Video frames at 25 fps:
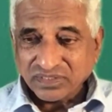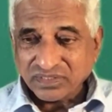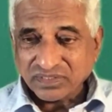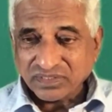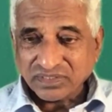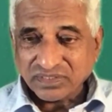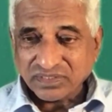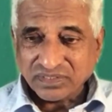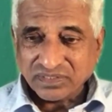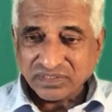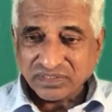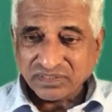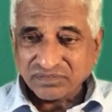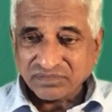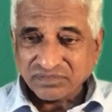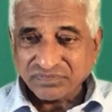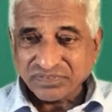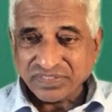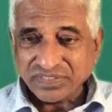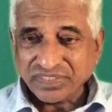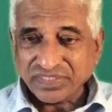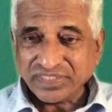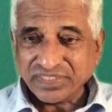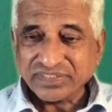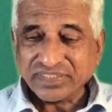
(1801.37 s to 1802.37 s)
In uh, we
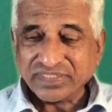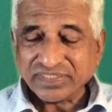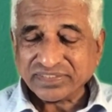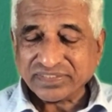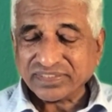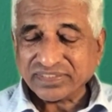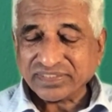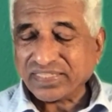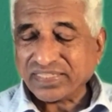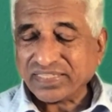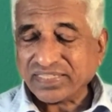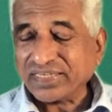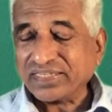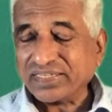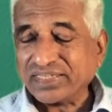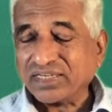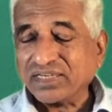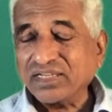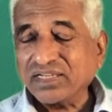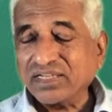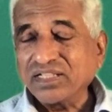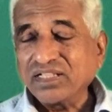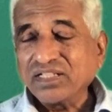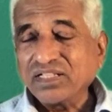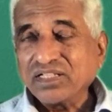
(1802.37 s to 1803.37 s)
read that in Daniel.
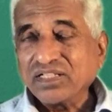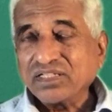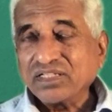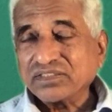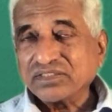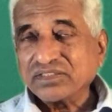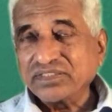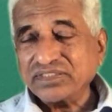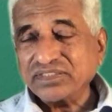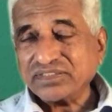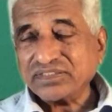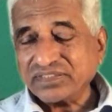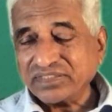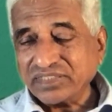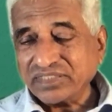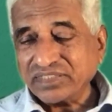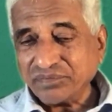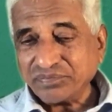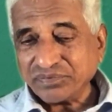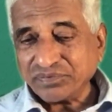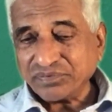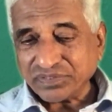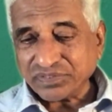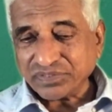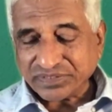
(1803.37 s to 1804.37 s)
This
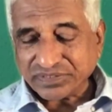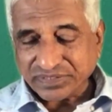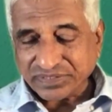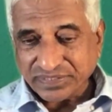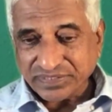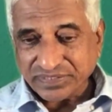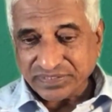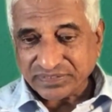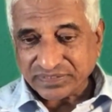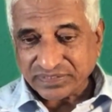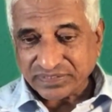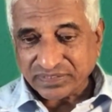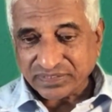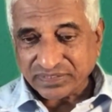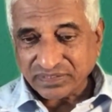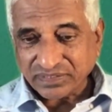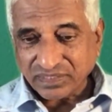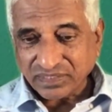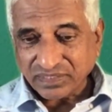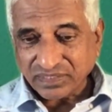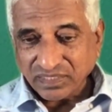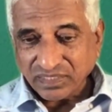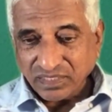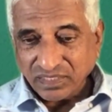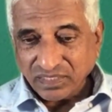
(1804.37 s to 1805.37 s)
Nebuchadnezzar,
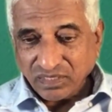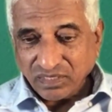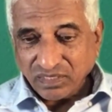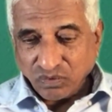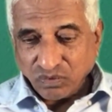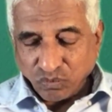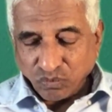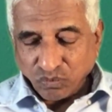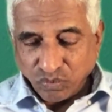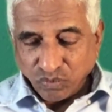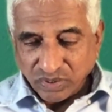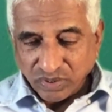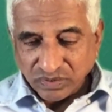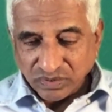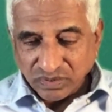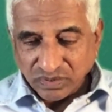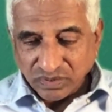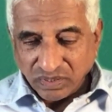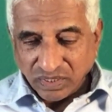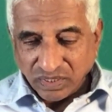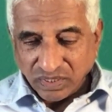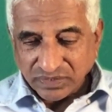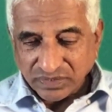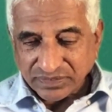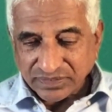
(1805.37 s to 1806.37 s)
what
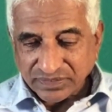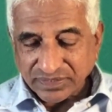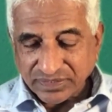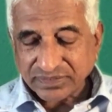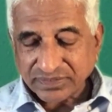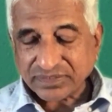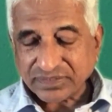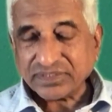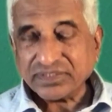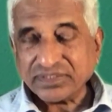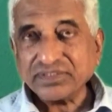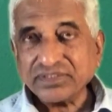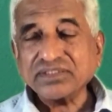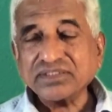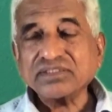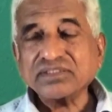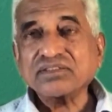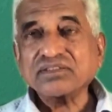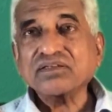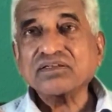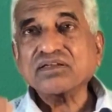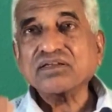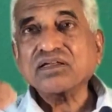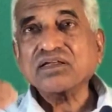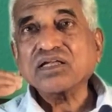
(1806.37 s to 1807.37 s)
God says is,
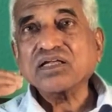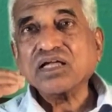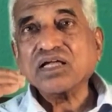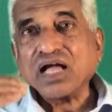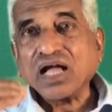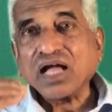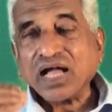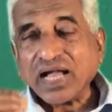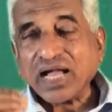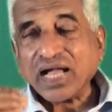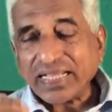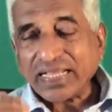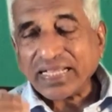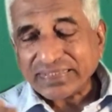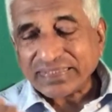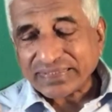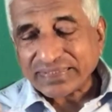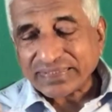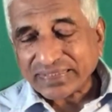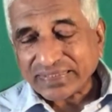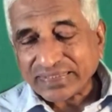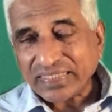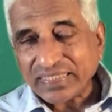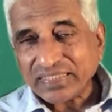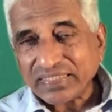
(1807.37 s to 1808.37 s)
I
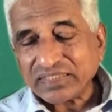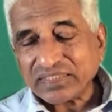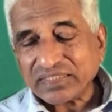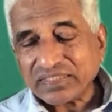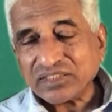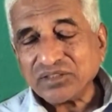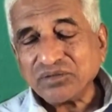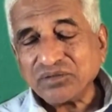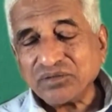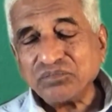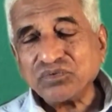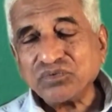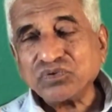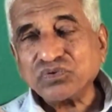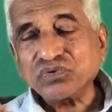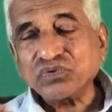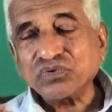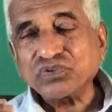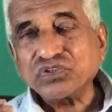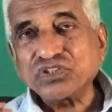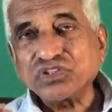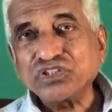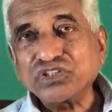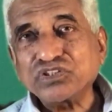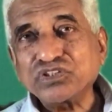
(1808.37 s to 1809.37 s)
sent him to
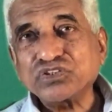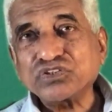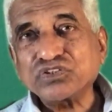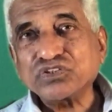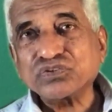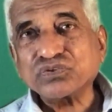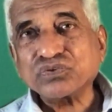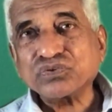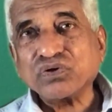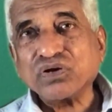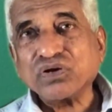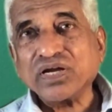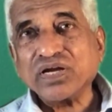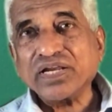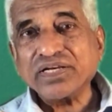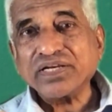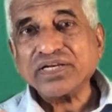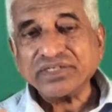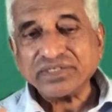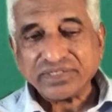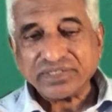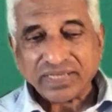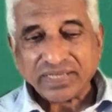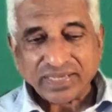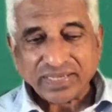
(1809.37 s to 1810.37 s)
destroy
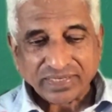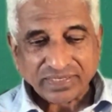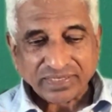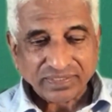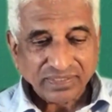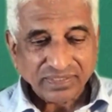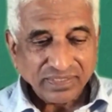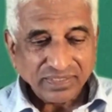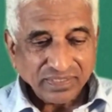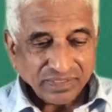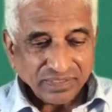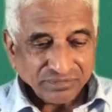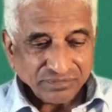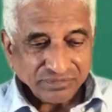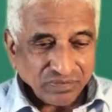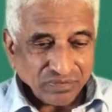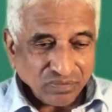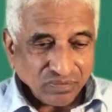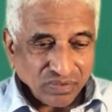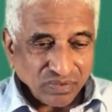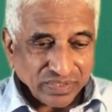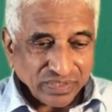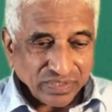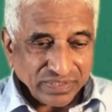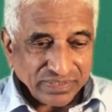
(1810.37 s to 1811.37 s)
Tyre. We have
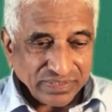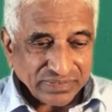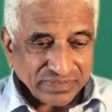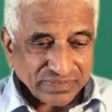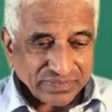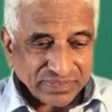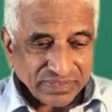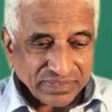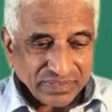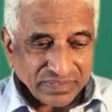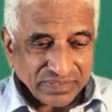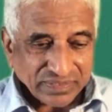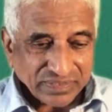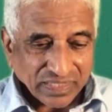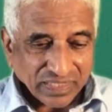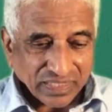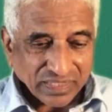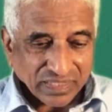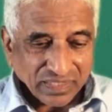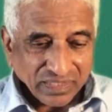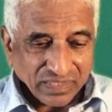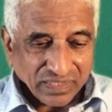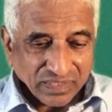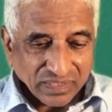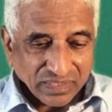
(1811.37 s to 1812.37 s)
already seen
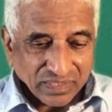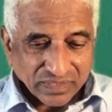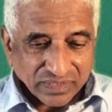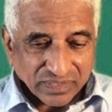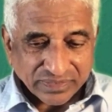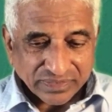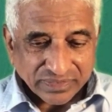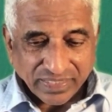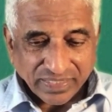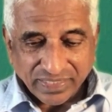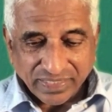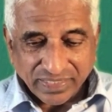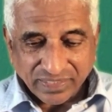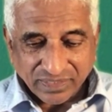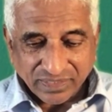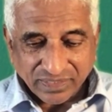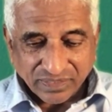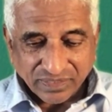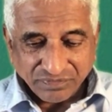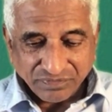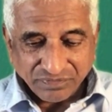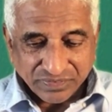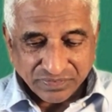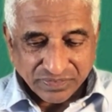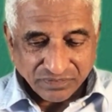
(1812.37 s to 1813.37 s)
the Tyre and
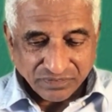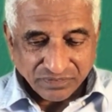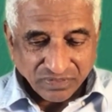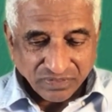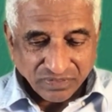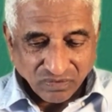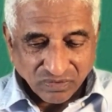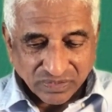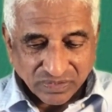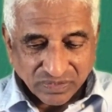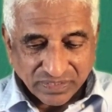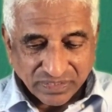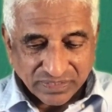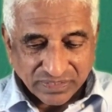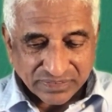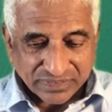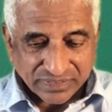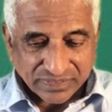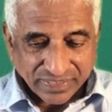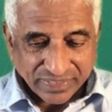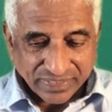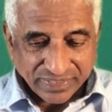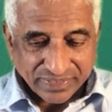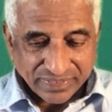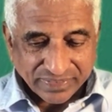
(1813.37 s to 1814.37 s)
everything. We already
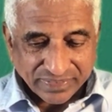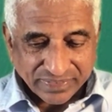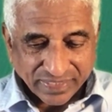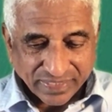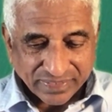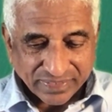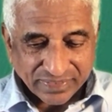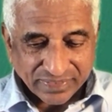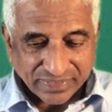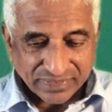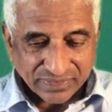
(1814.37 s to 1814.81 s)
studied that.